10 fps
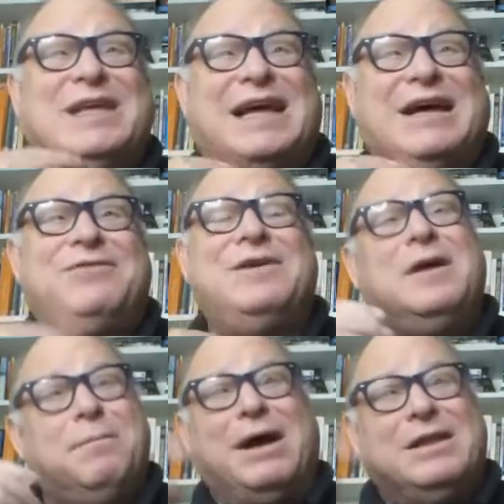have
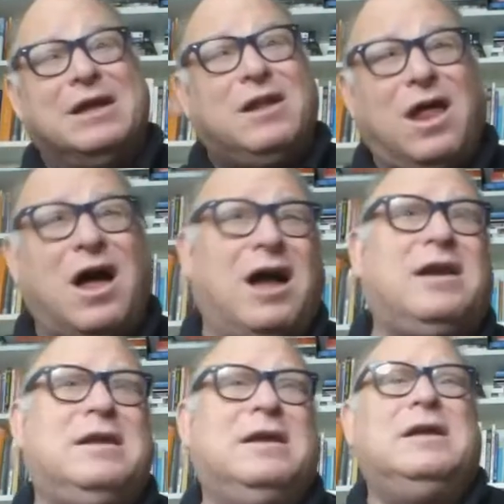by the clock
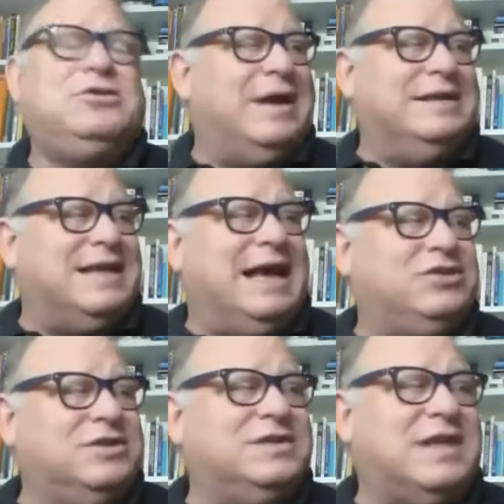
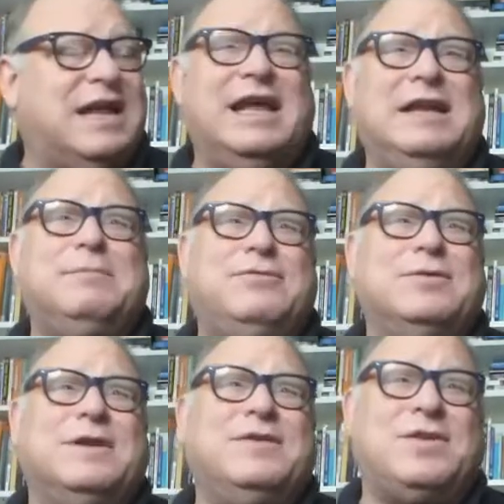transactions that end
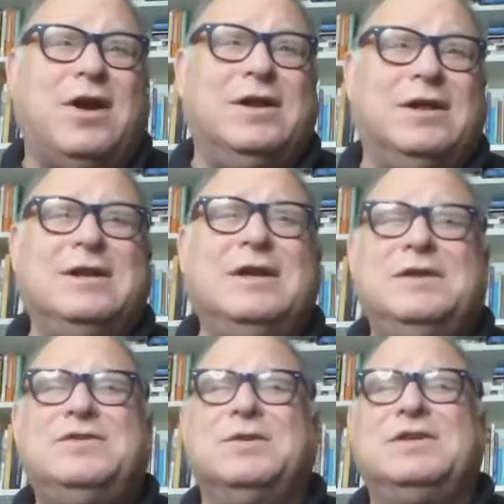before they started.
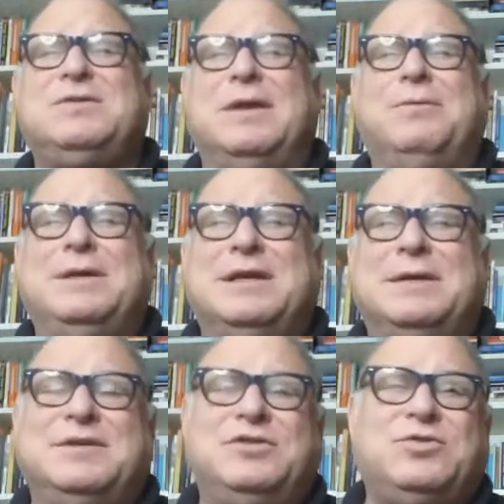So this now
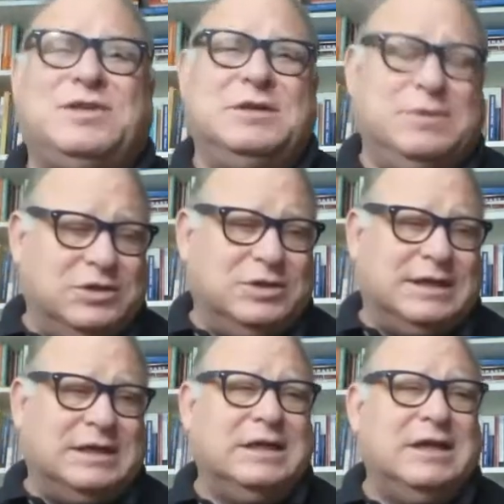becomes interesting when you look
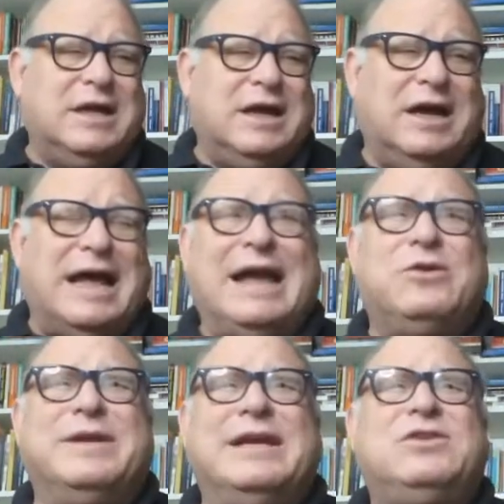at
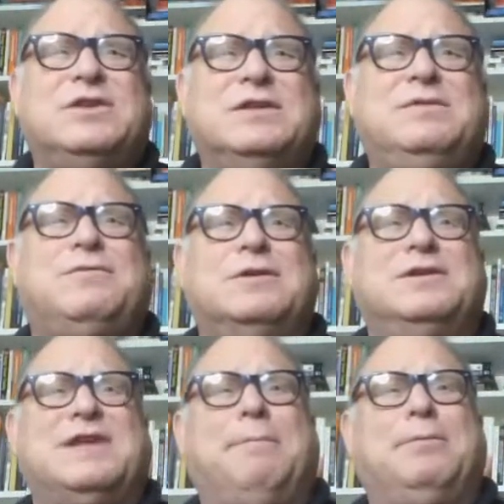aggregation, for
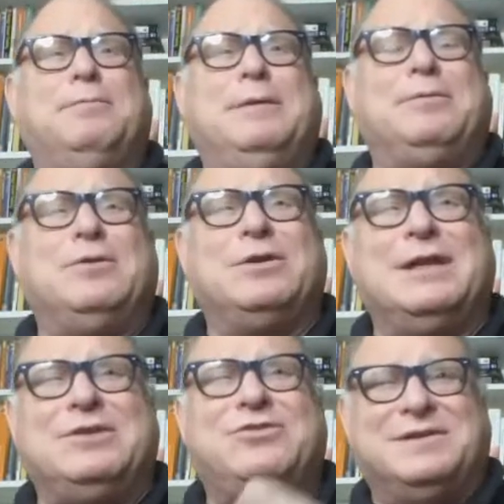example. People are
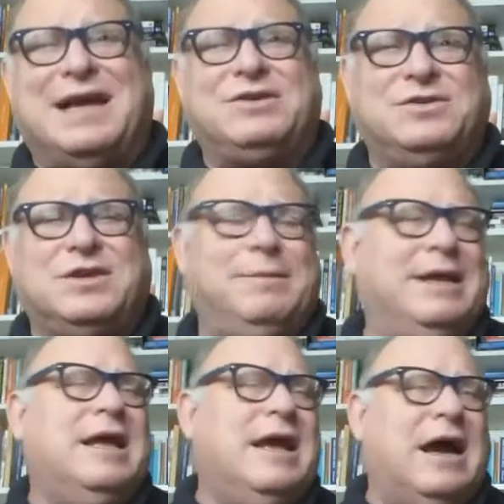looking at transaction timing,
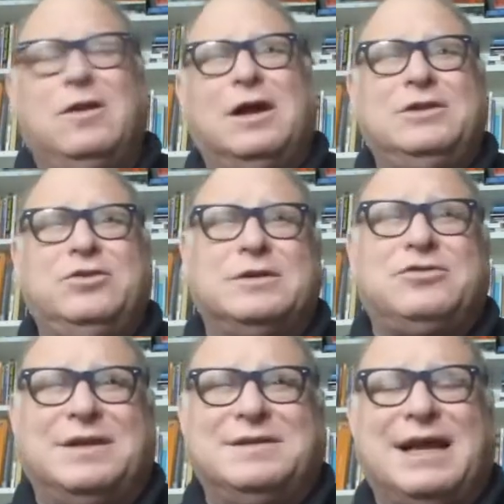how long it took a
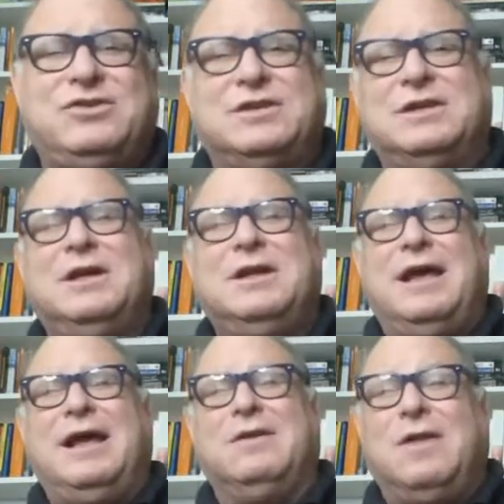transaction.
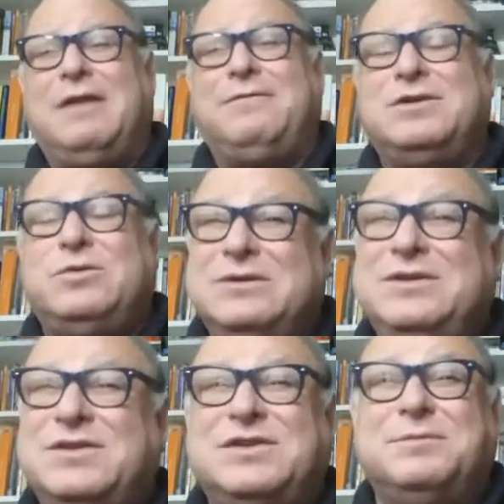And a lot of the query
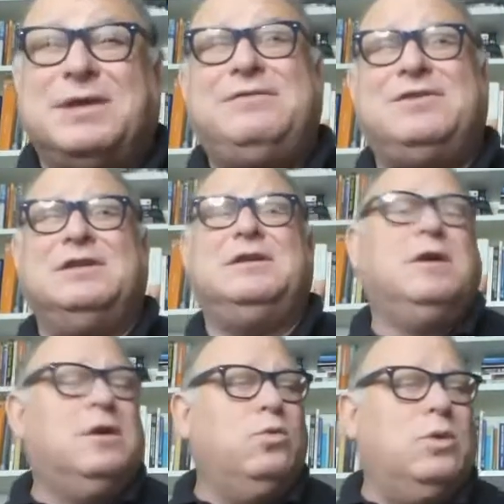systems I've seen
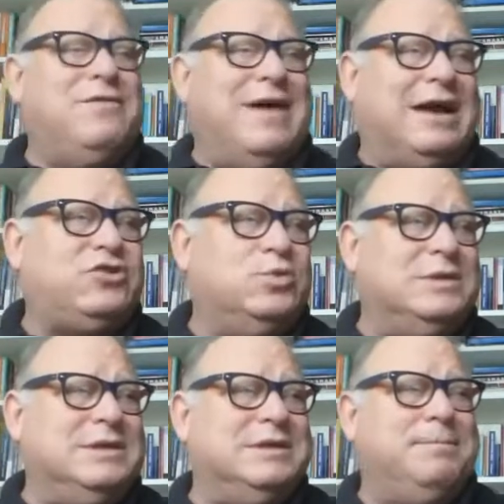would have
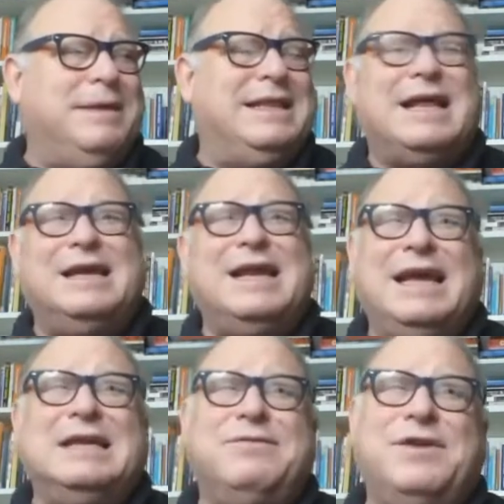actually made that a
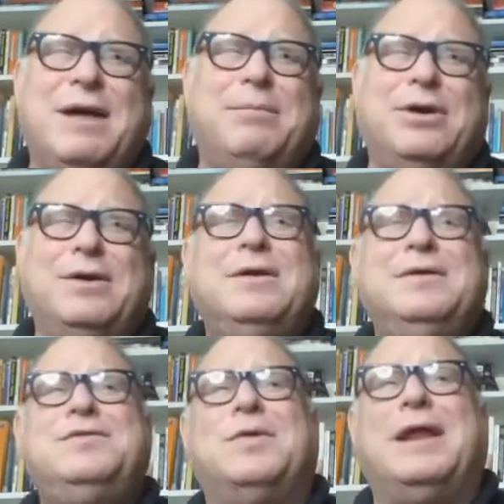negative number,
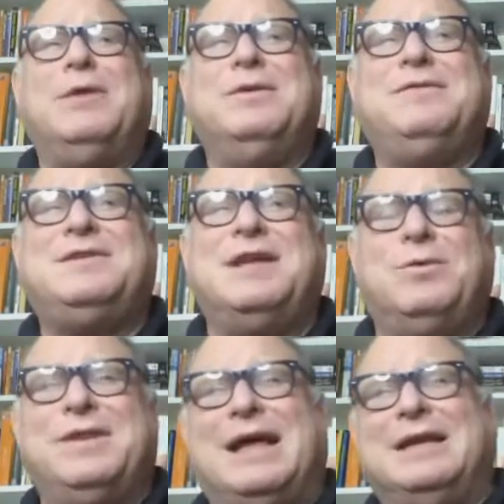so that it would have said,
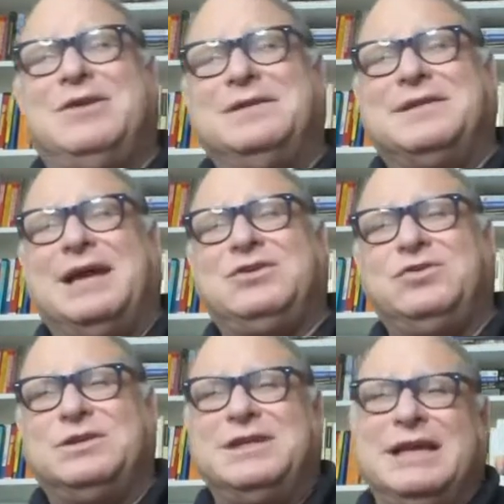well, that transaction
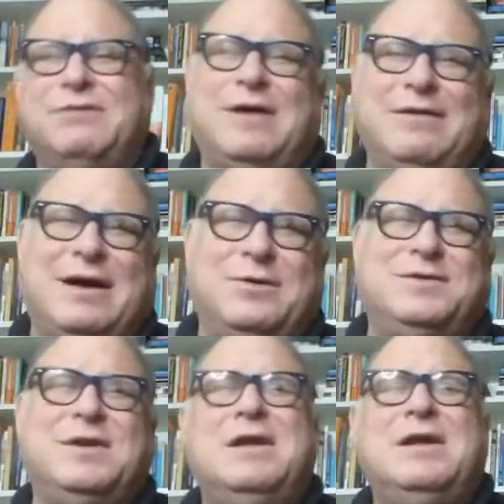took -5
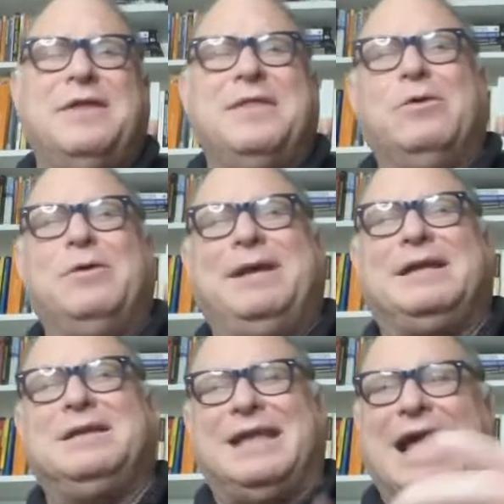hours, and that would
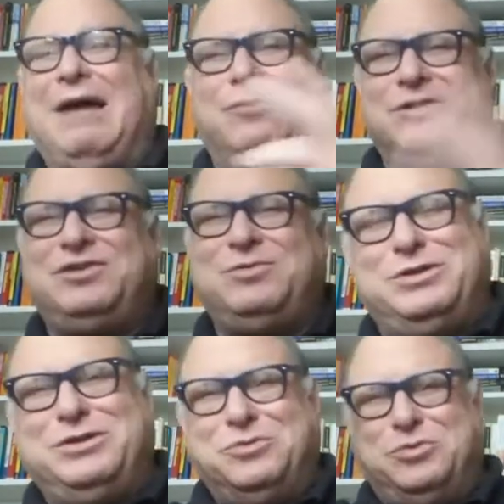make the average
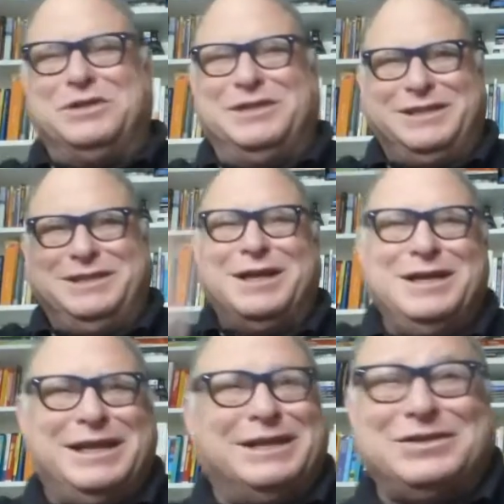really
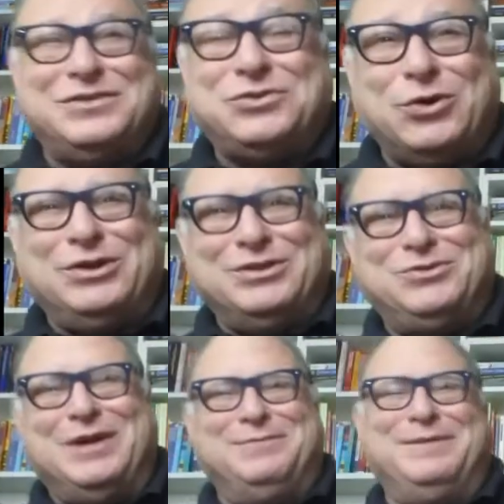get distorted
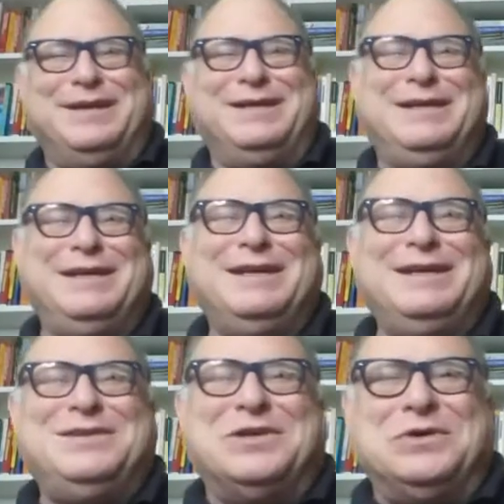quite a bit.
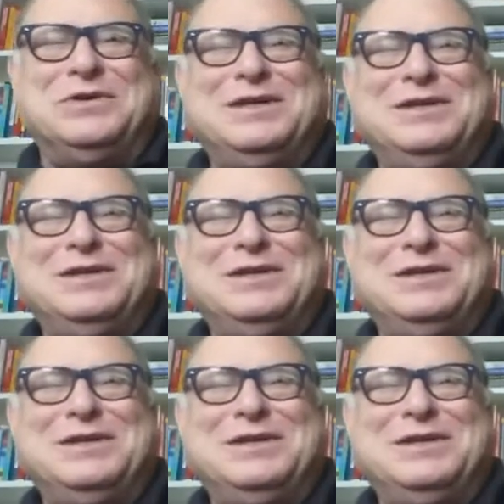So